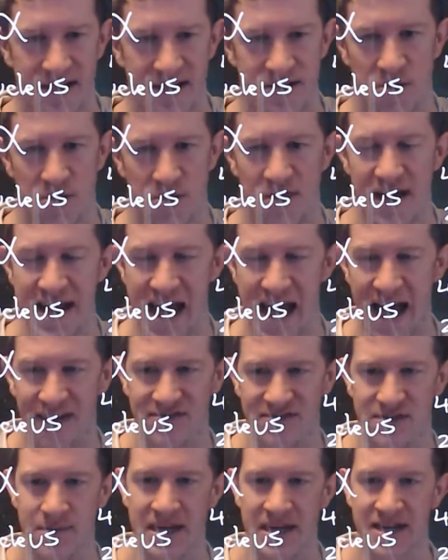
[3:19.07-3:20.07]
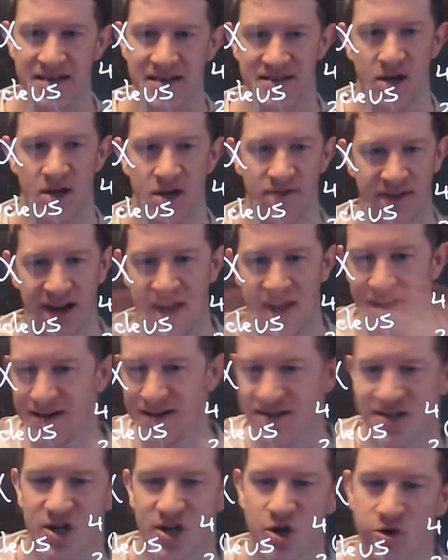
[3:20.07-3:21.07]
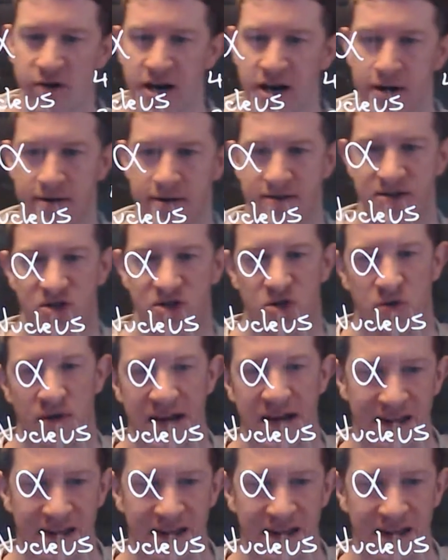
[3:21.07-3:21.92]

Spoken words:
So they have to be conserved. I can't just create or destroy